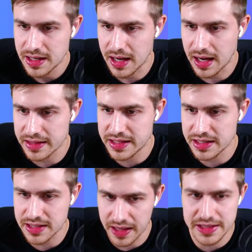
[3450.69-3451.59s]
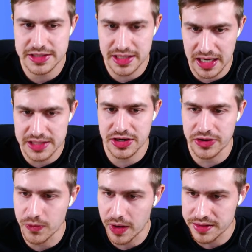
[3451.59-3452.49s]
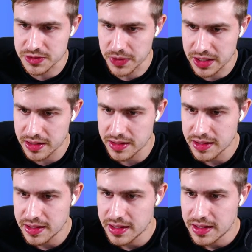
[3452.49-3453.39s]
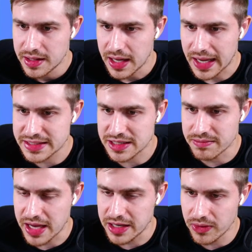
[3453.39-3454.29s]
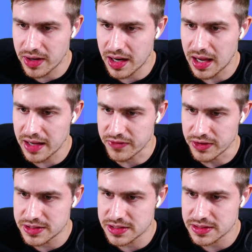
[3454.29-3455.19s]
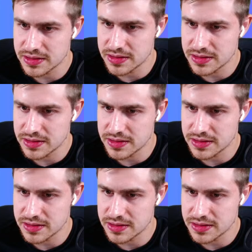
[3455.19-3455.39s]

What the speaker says: I think Salah's going to do well this week. Semenyo or Kluivert.